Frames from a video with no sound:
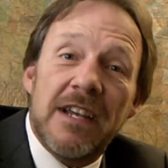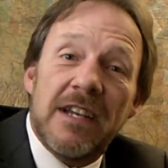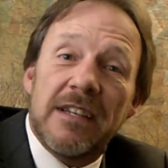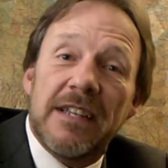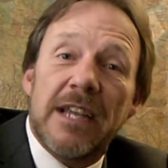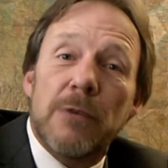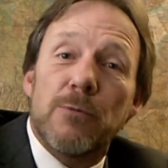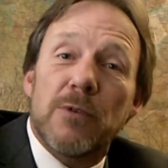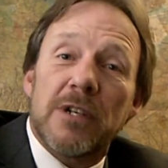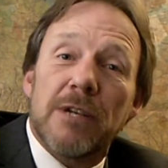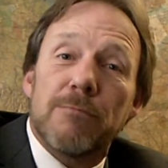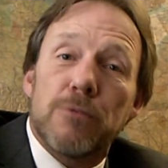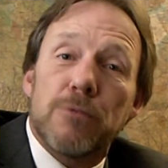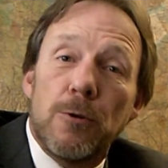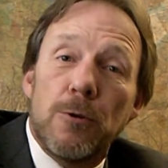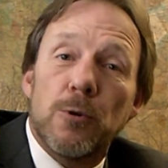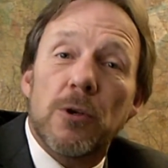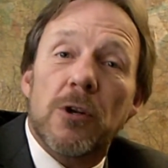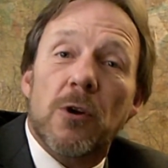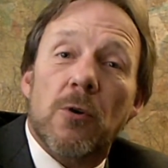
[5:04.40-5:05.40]
They want a
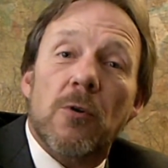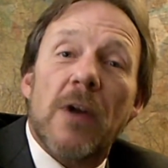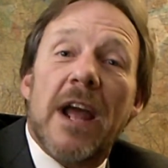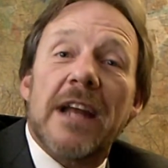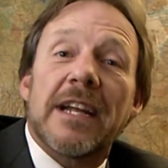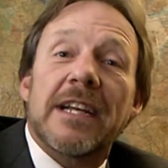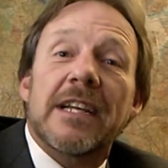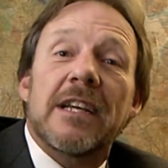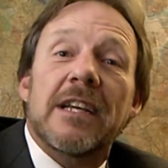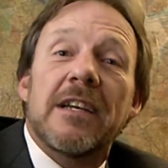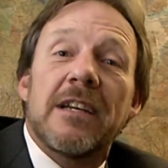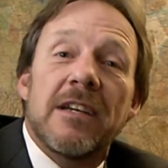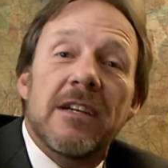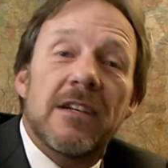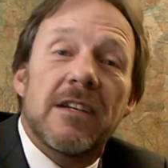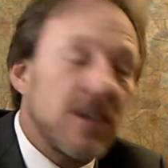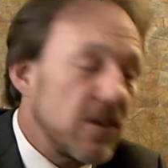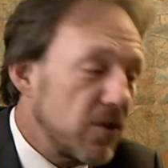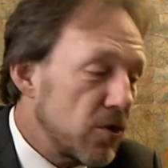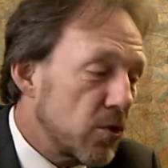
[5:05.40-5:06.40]
plutocratic,
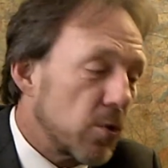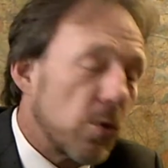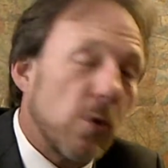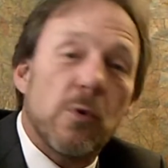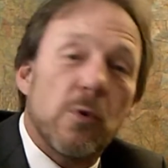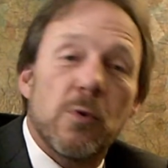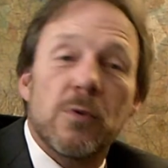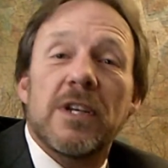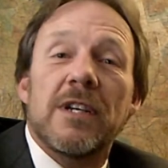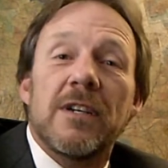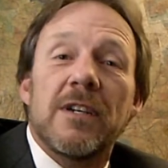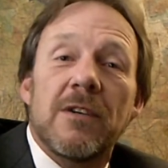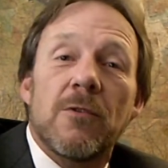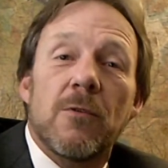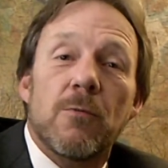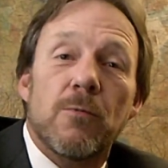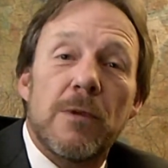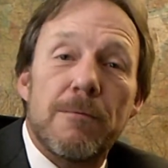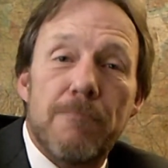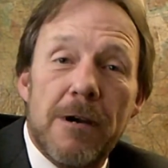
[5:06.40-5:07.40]
controlled
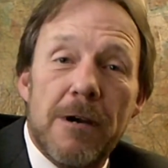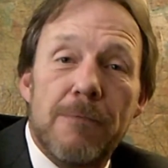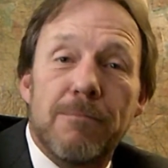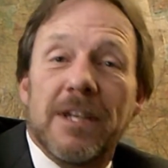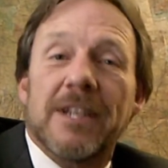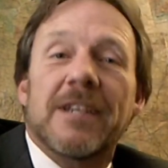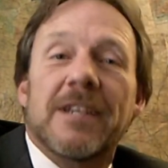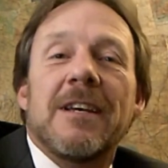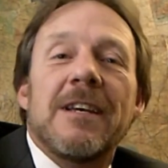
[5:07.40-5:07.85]
republic.